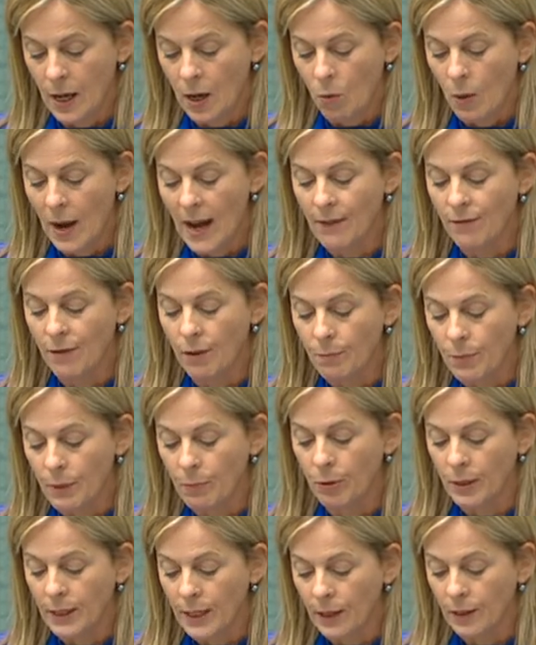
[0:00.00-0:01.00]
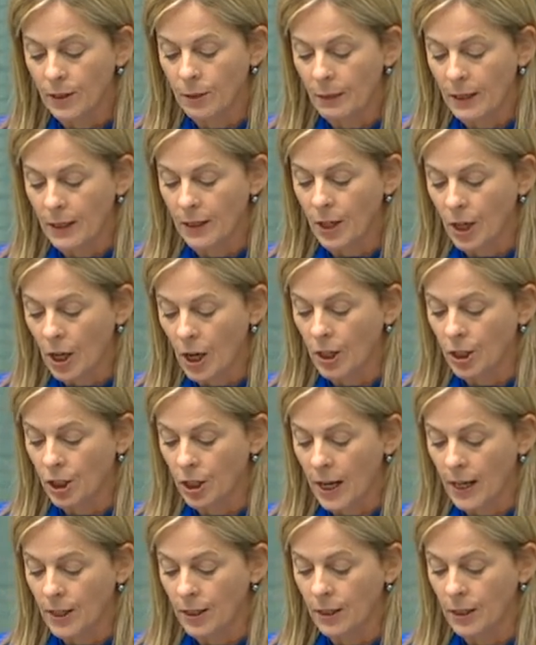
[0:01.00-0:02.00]
Wade Vonbribra tells me that
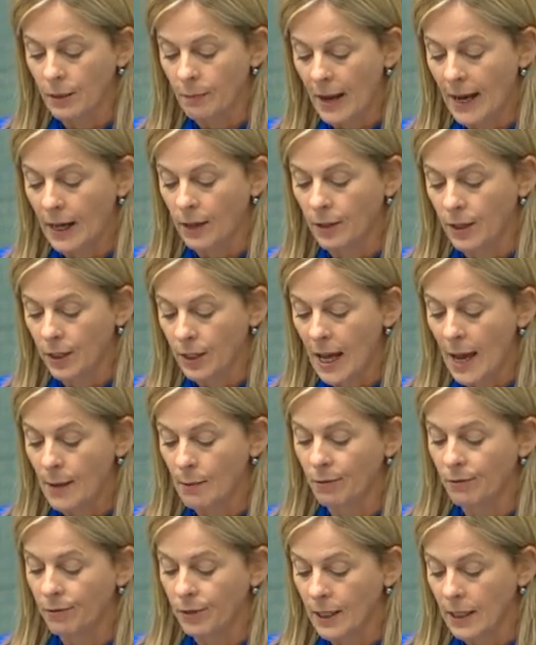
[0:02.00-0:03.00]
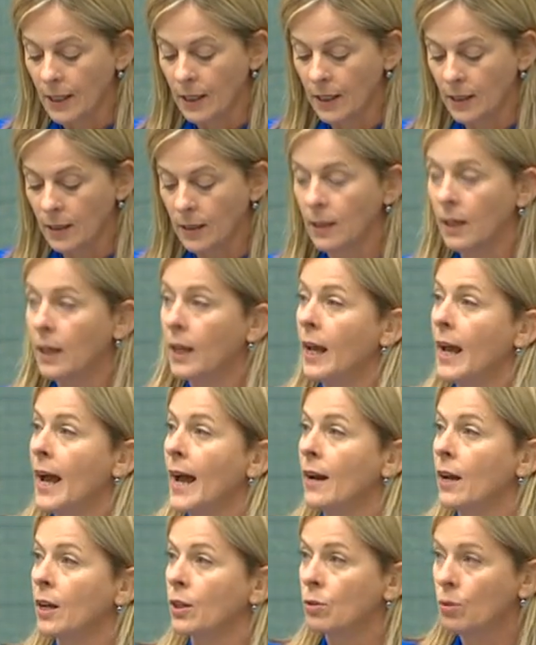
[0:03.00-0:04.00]
negotiations are back on the table for dealers,
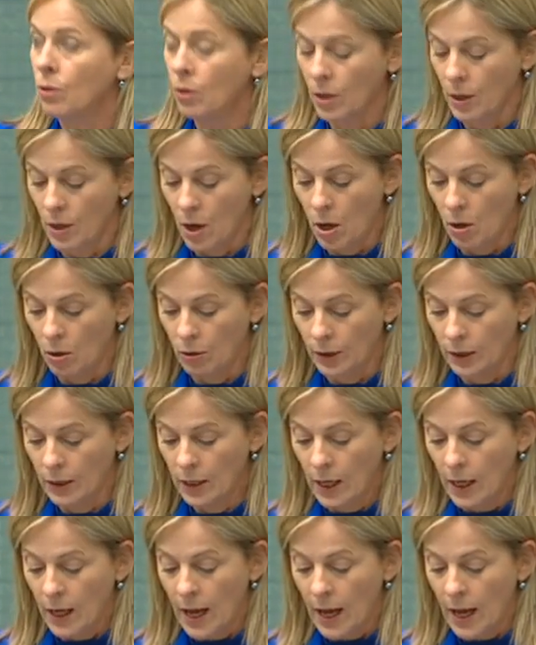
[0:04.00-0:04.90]
and I call on Holden